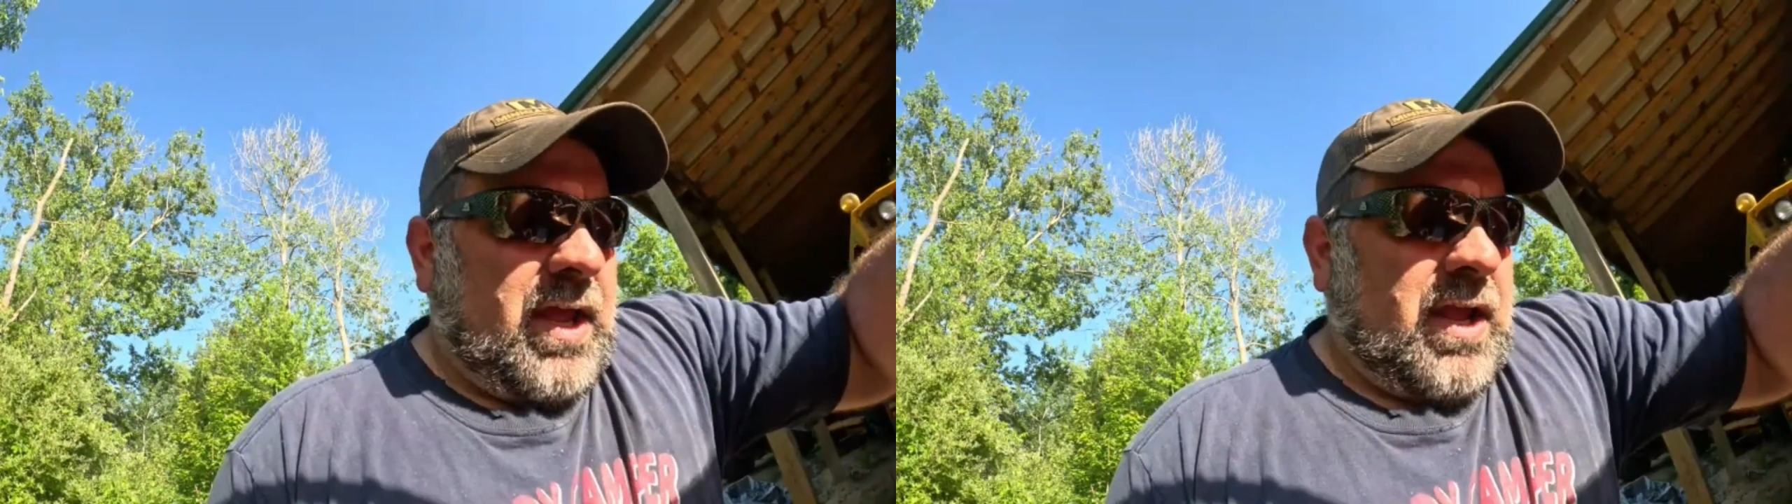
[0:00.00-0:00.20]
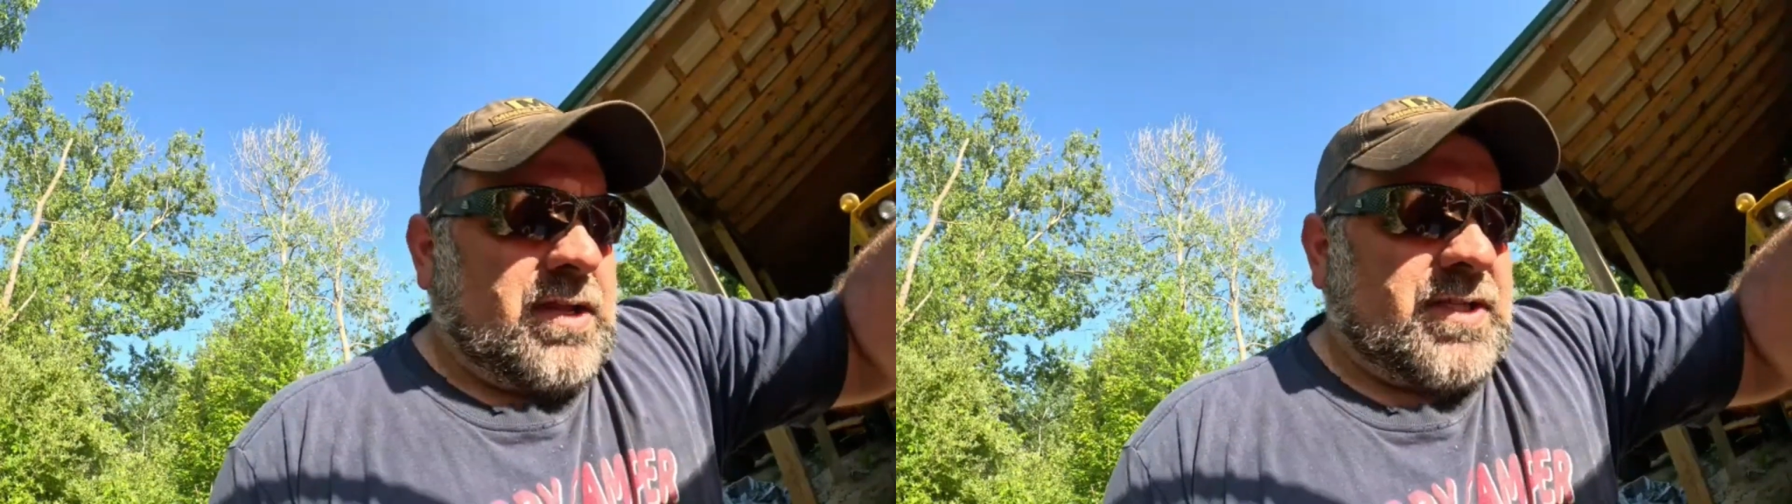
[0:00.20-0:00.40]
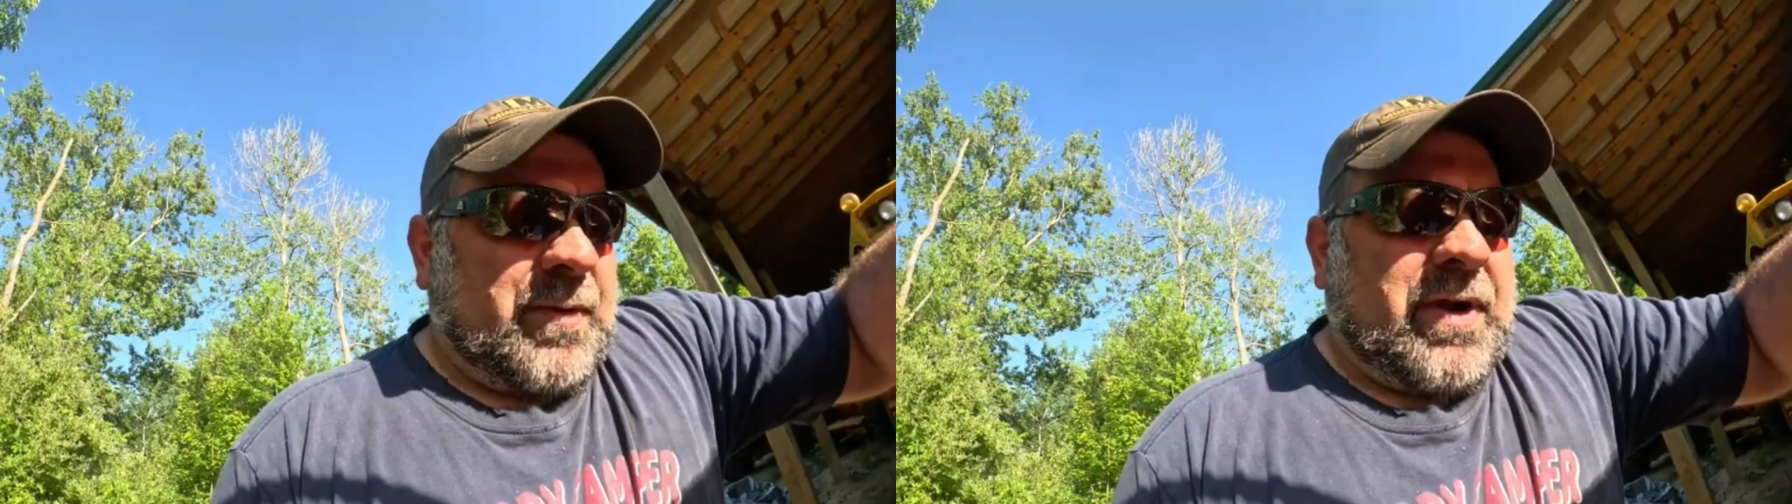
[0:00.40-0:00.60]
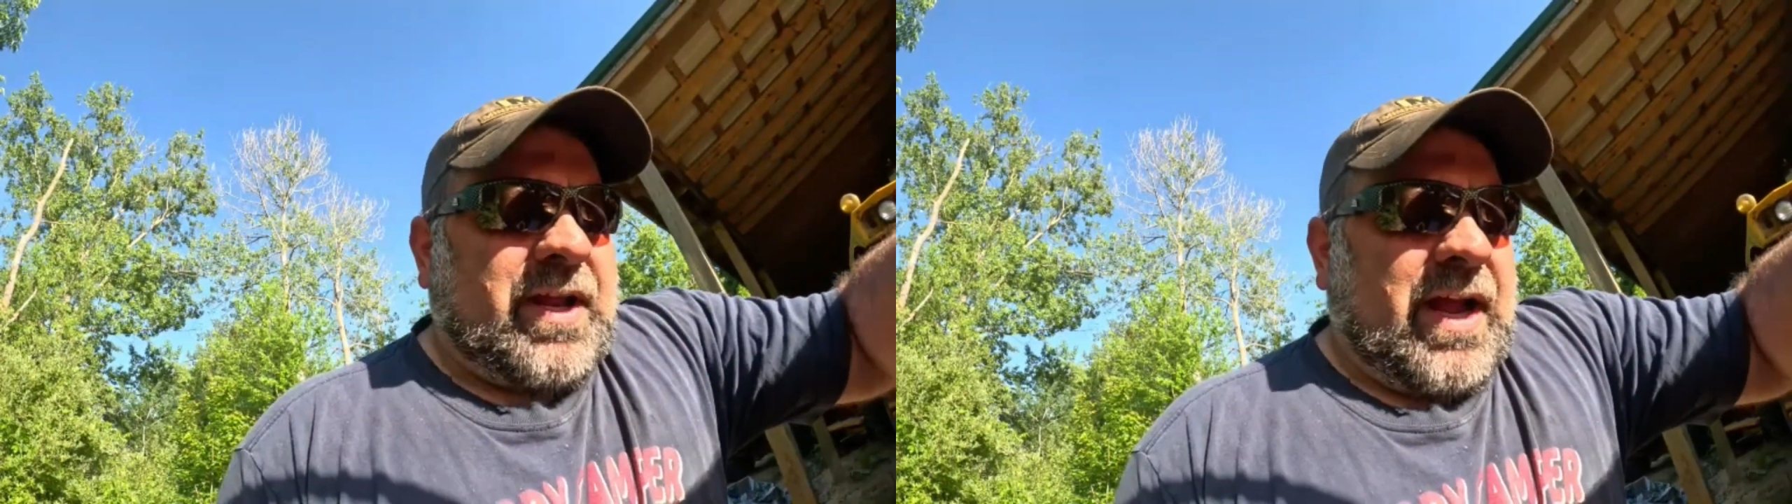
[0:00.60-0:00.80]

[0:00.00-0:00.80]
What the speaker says: And somebody